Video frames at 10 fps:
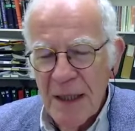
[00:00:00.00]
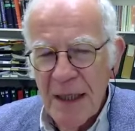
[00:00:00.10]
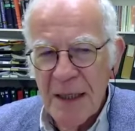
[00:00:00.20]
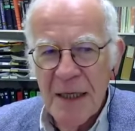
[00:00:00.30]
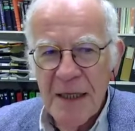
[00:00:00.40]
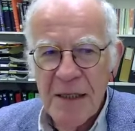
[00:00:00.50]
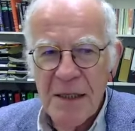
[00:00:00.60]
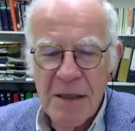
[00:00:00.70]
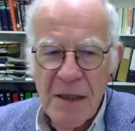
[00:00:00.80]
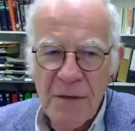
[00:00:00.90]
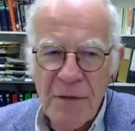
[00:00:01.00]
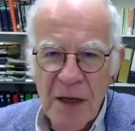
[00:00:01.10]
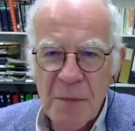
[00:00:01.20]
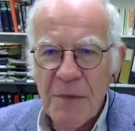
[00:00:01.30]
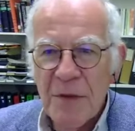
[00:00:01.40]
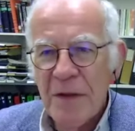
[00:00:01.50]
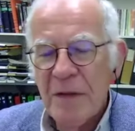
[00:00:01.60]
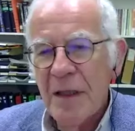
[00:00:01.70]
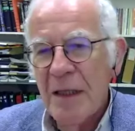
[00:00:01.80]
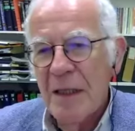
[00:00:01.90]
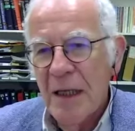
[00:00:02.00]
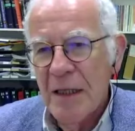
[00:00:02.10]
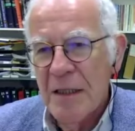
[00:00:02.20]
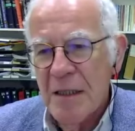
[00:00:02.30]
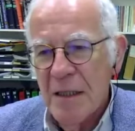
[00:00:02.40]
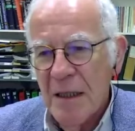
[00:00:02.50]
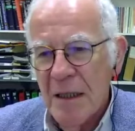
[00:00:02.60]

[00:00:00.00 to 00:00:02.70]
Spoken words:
in its development, in its